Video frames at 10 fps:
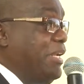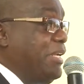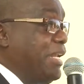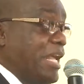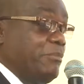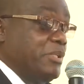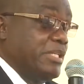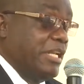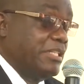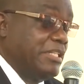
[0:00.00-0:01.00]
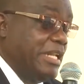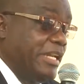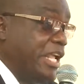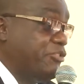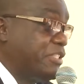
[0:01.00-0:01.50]
that the
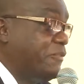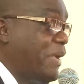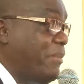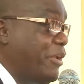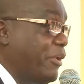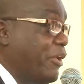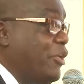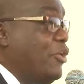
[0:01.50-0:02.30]
Hendrickson family